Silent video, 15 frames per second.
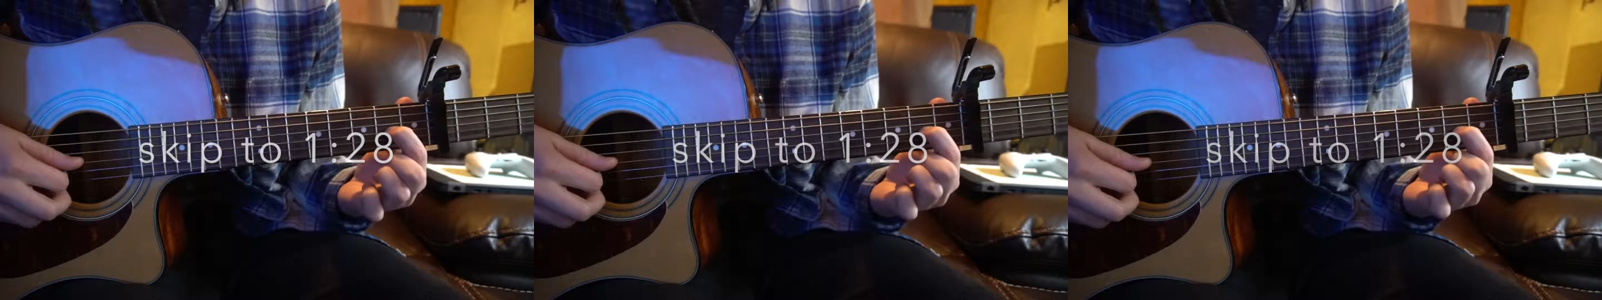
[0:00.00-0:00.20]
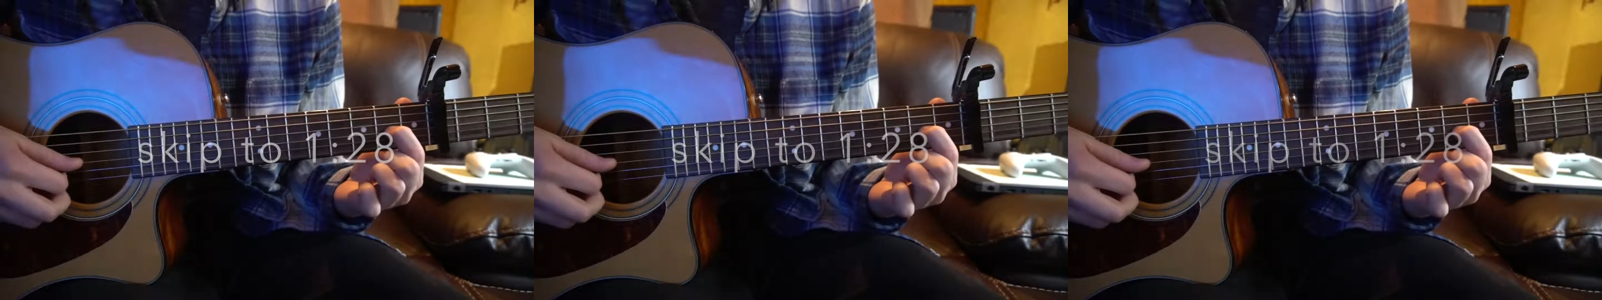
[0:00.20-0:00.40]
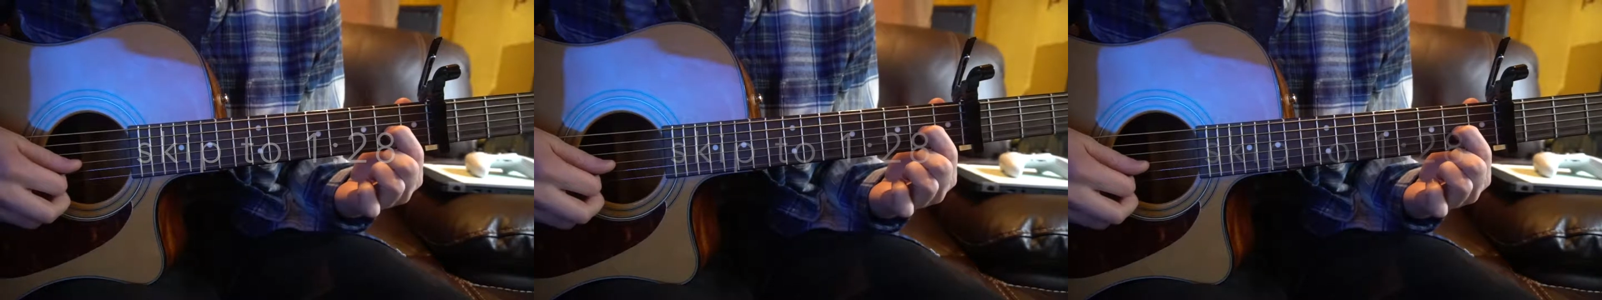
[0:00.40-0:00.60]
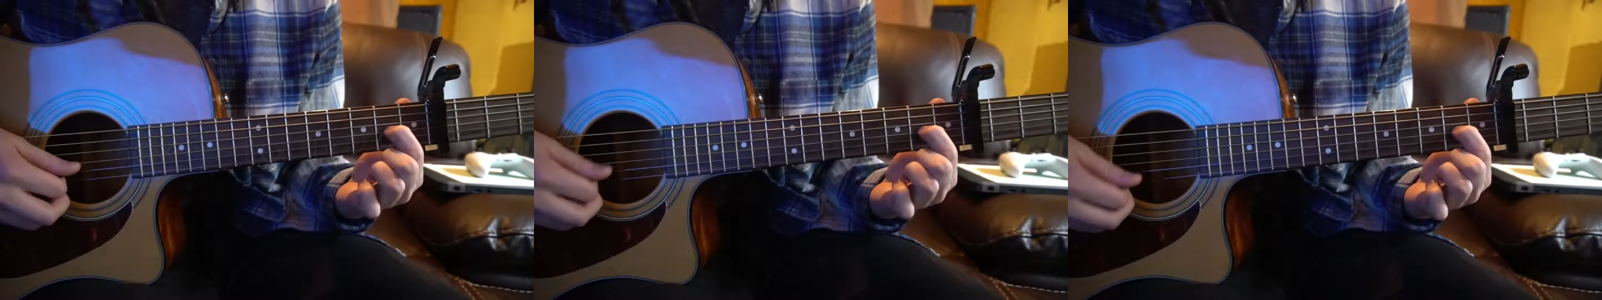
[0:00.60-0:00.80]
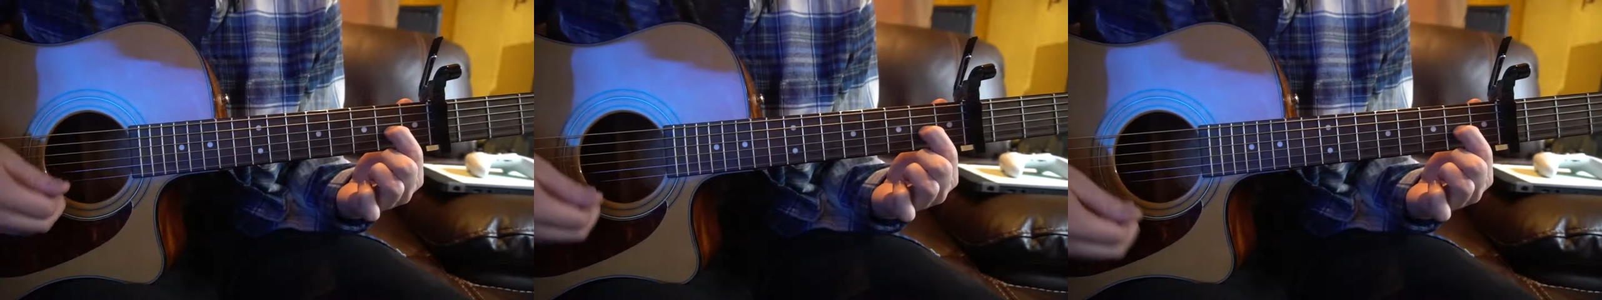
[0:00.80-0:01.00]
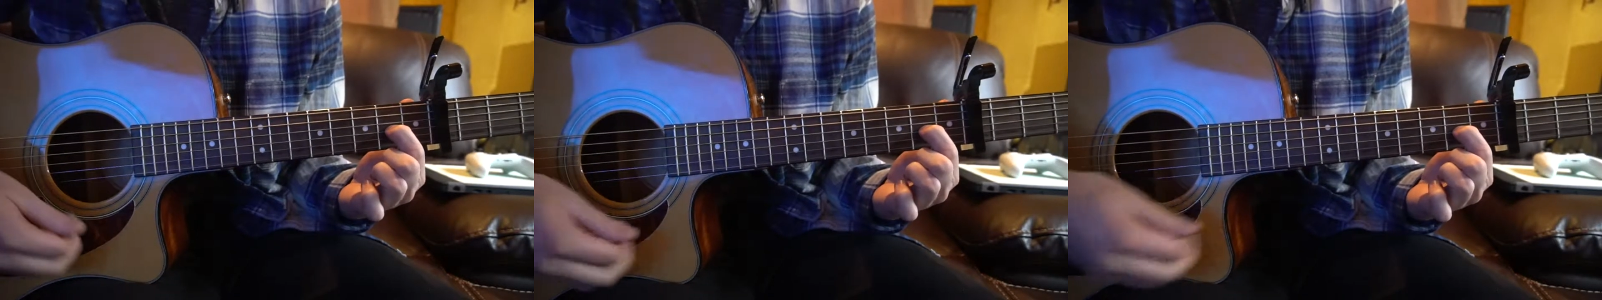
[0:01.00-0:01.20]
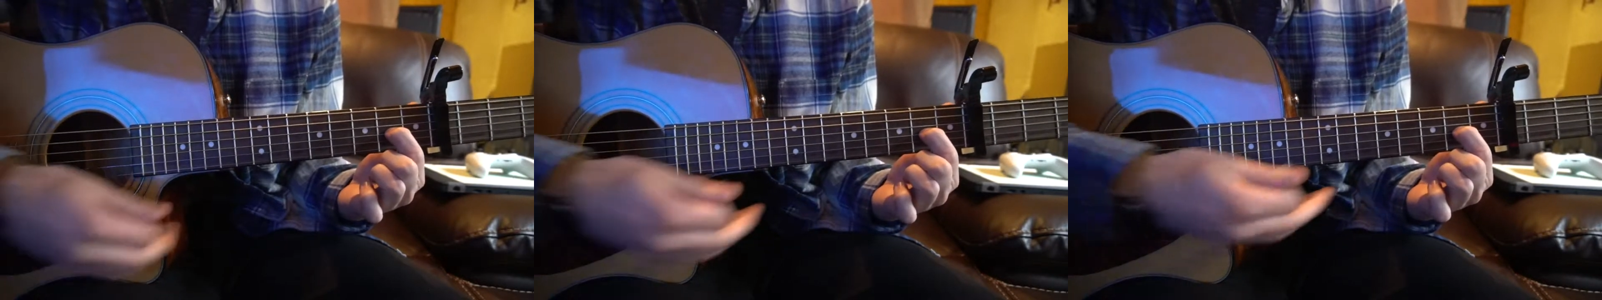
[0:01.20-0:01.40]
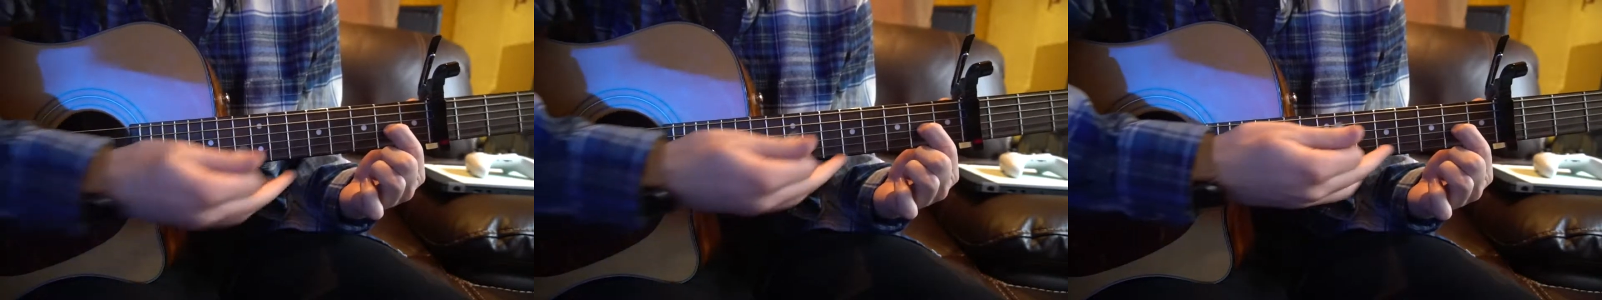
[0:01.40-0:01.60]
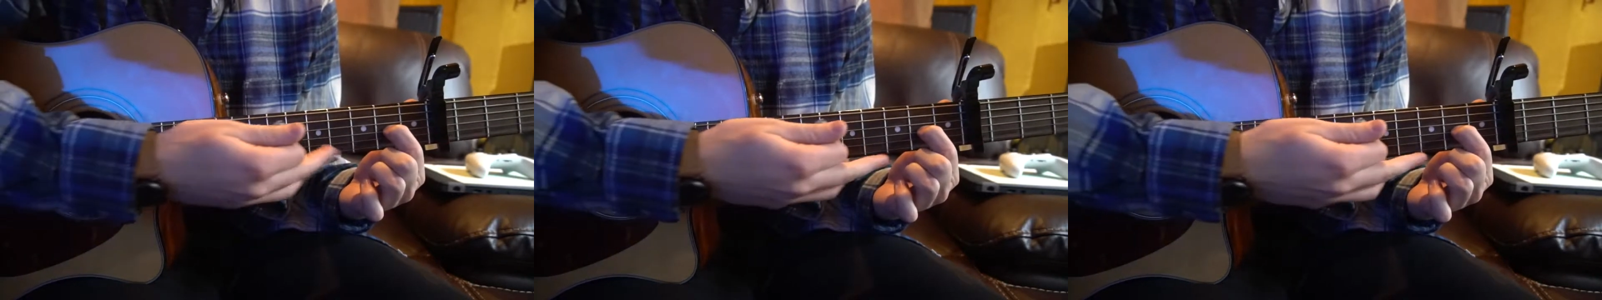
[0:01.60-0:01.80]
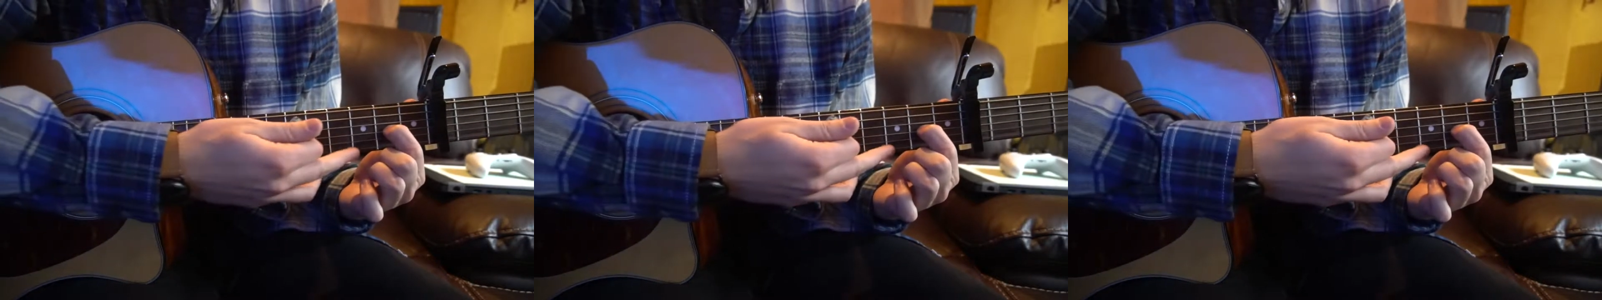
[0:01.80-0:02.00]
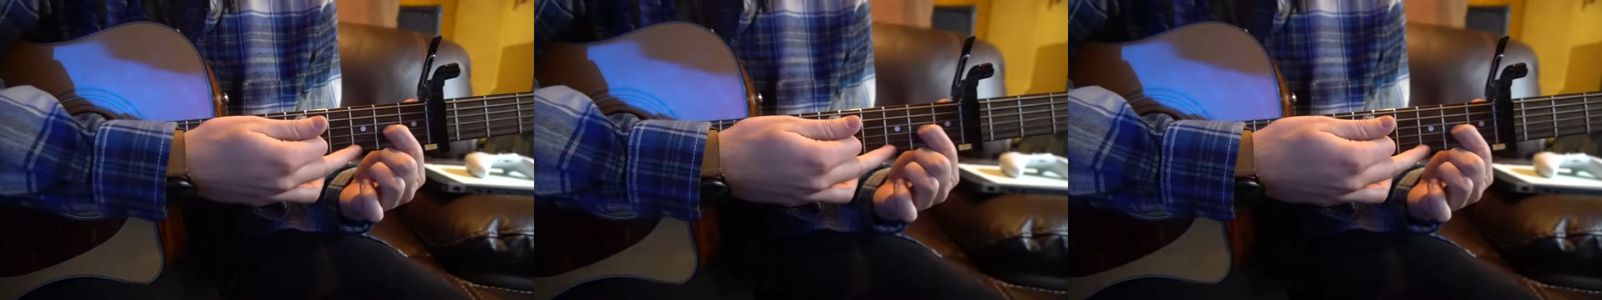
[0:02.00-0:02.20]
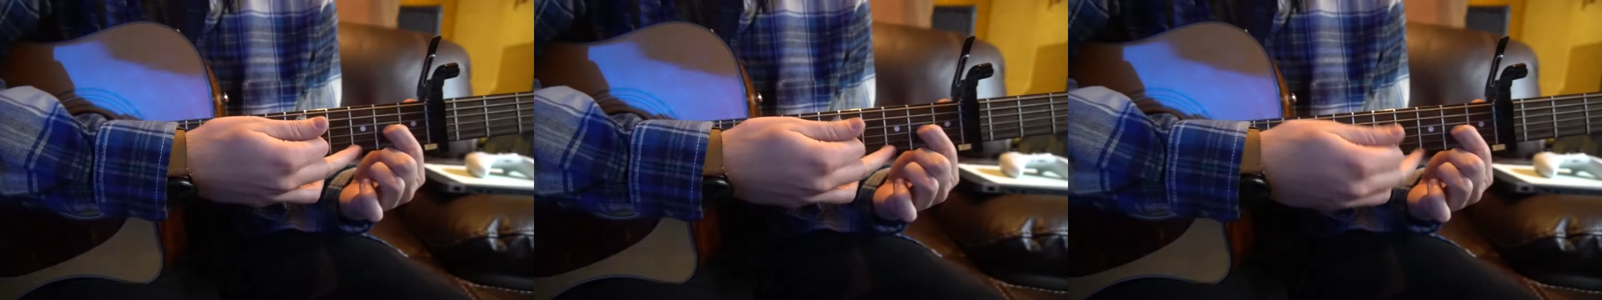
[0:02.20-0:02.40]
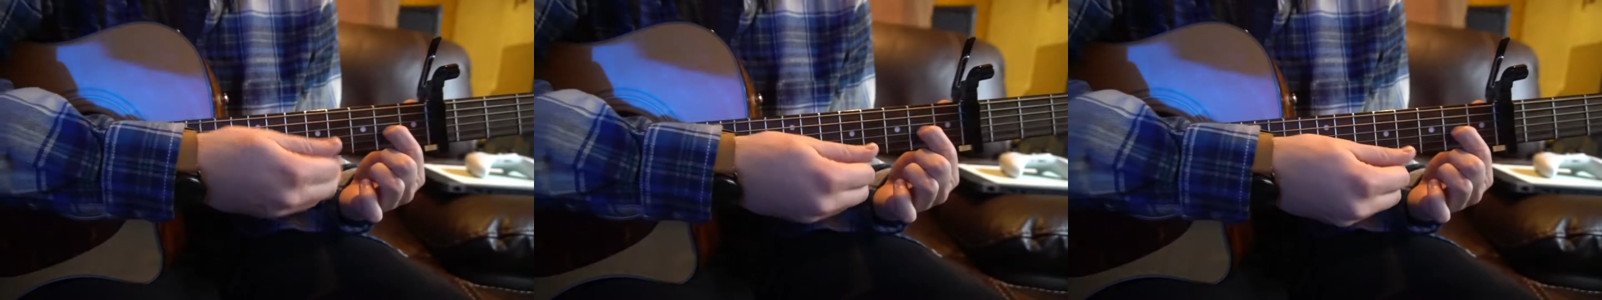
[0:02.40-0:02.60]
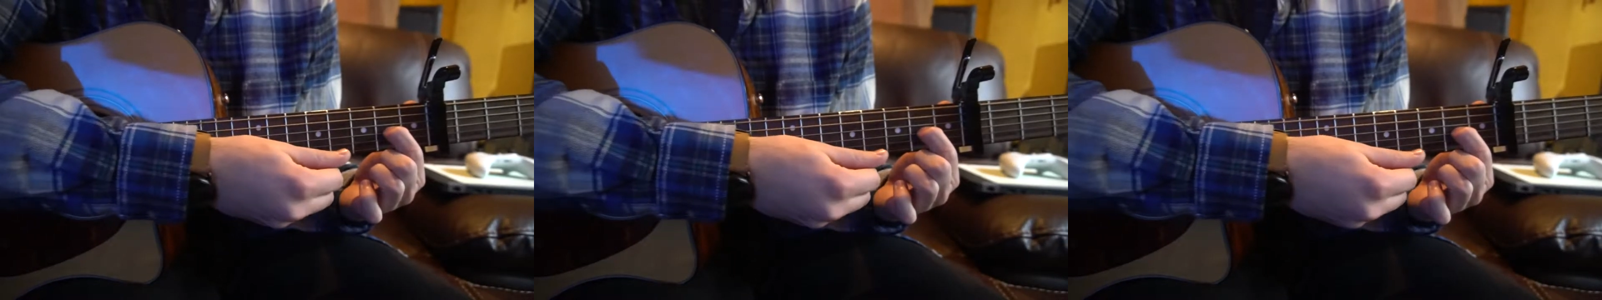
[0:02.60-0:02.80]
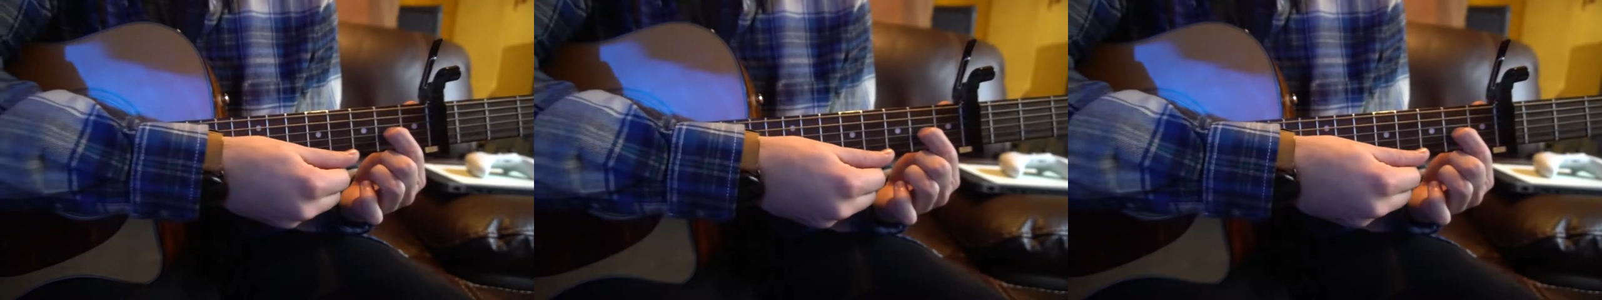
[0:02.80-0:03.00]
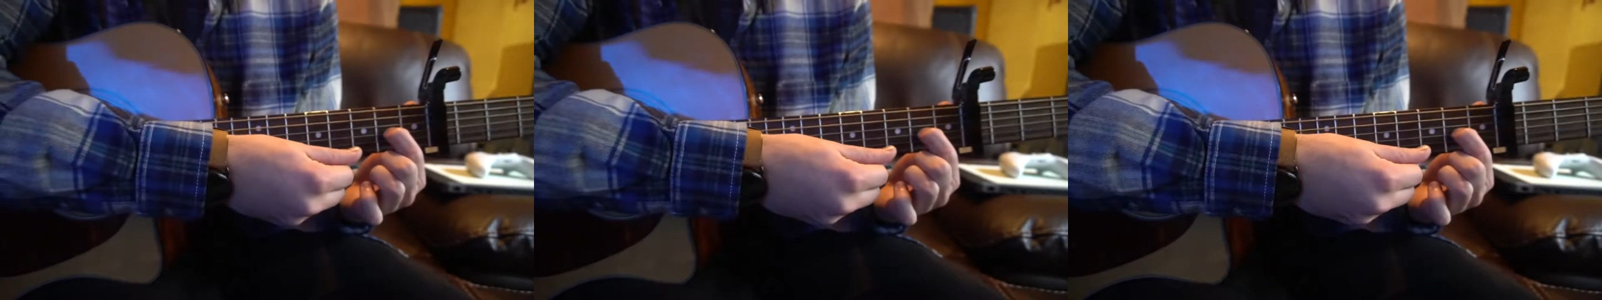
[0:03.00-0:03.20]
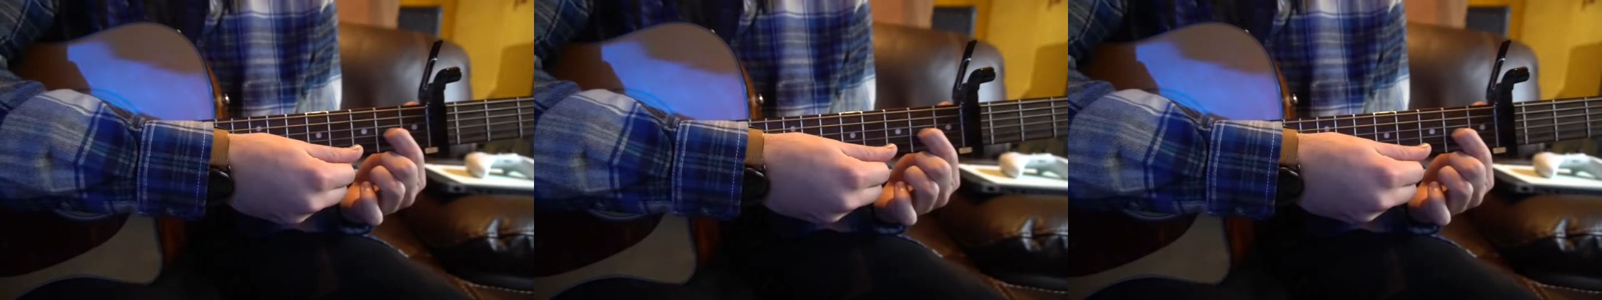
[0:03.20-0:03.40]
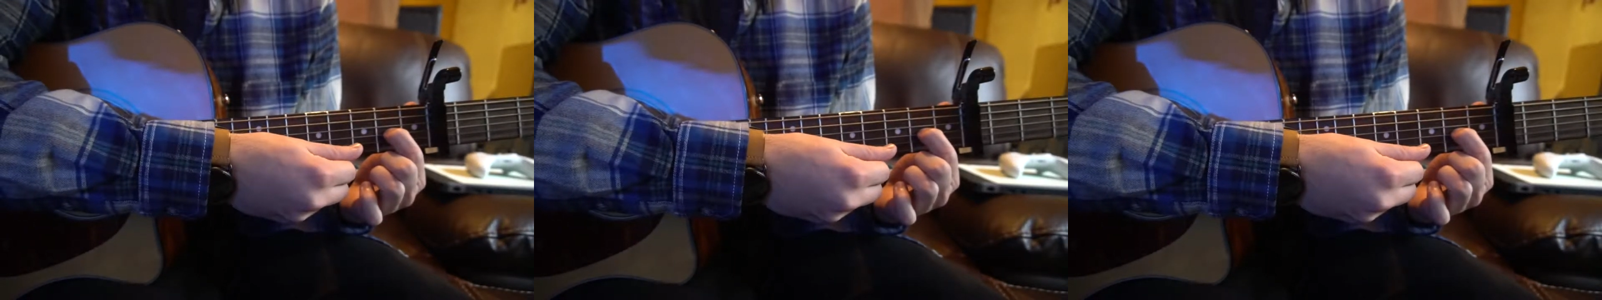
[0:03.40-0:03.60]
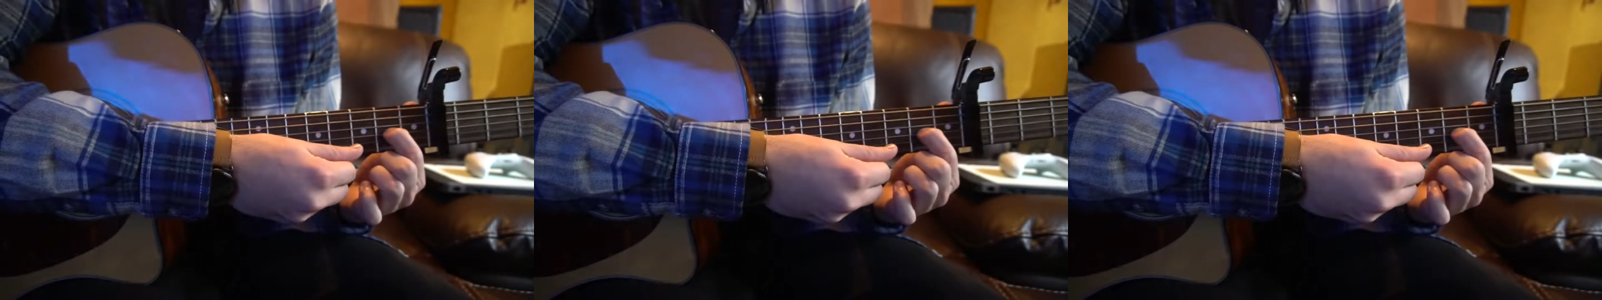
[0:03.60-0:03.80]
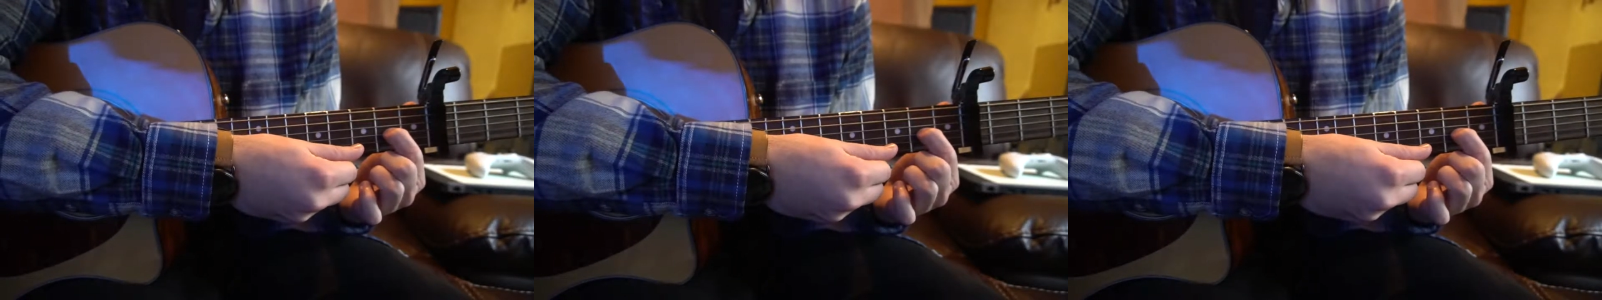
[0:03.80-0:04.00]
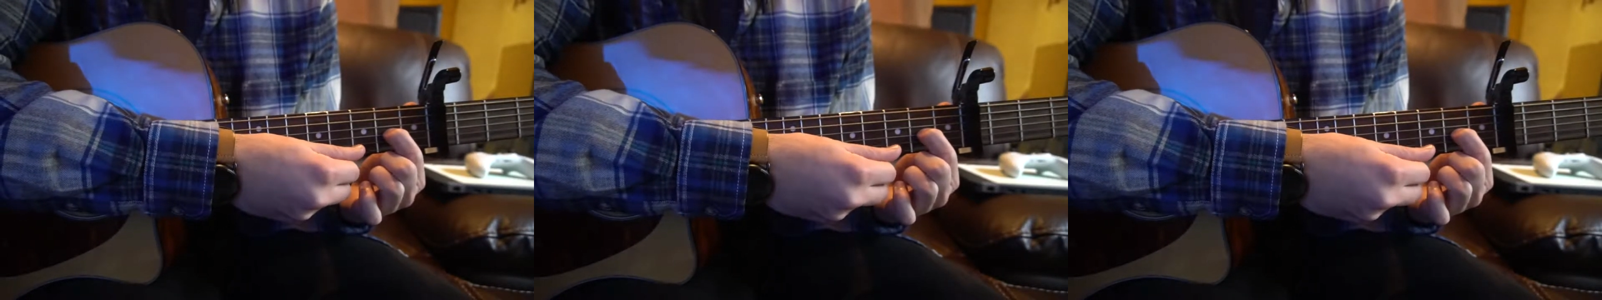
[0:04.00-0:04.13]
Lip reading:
No face is visible, so there are no lips to read.